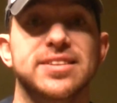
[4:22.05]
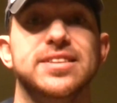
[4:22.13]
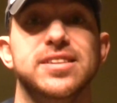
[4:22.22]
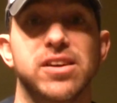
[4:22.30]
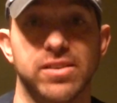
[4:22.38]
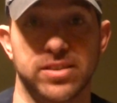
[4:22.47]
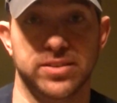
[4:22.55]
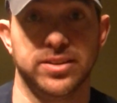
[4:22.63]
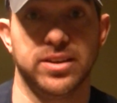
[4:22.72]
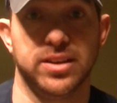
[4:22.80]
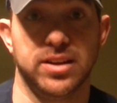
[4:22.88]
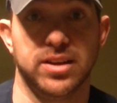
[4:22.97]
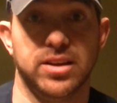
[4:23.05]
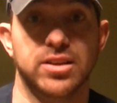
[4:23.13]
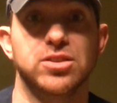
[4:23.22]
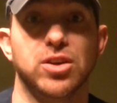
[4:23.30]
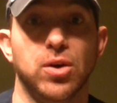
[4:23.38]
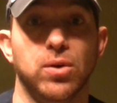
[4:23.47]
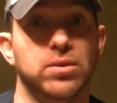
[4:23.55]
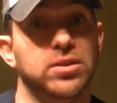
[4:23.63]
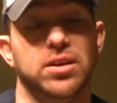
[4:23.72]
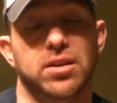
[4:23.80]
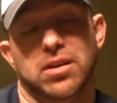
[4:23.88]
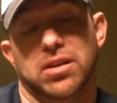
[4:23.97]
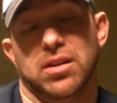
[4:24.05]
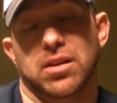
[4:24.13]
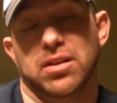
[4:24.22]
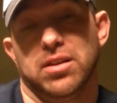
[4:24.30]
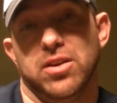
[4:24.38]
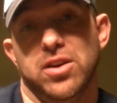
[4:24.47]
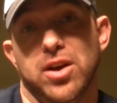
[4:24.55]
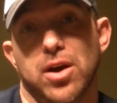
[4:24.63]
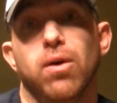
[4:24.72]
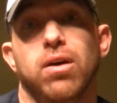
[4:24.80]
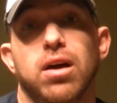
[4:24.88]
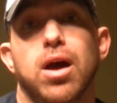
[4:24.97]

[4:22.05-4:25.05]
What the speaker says: this year. So, there you go.